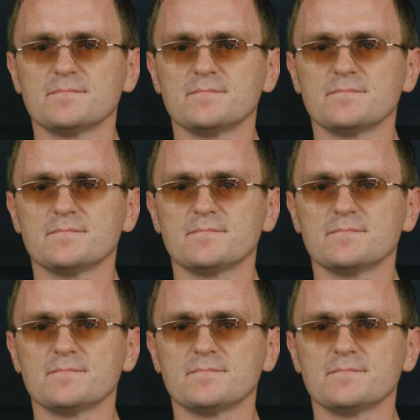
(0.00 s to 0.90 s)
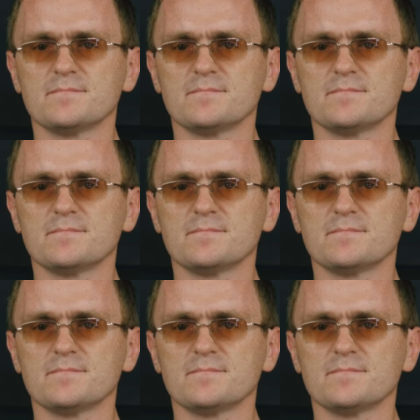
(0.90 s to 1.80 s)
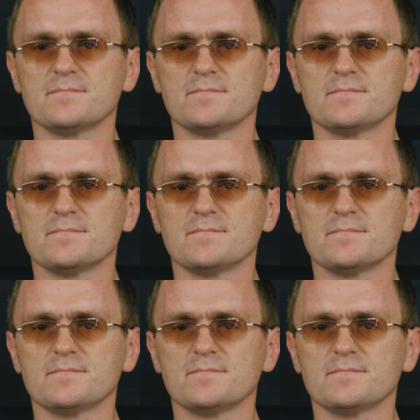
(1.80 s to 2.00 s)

(no one is talking)